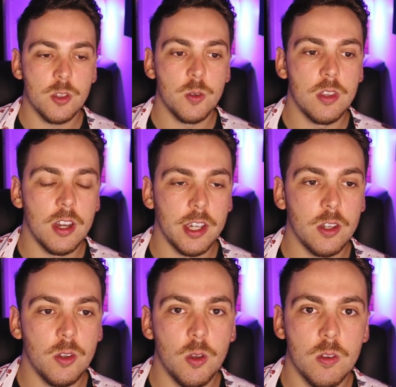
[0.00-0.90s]
so that
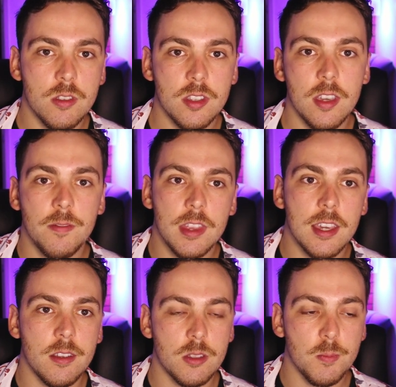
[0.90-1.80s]
I can notice if
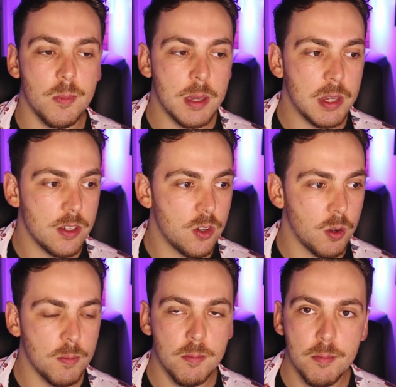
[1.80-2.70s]
things maybe
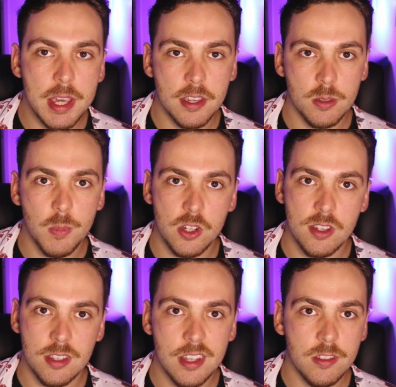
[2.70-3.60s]
don't make as
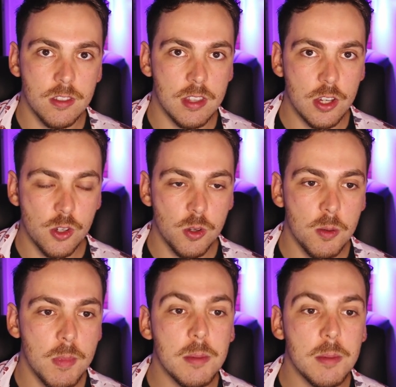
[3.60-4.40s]
much sense as they should,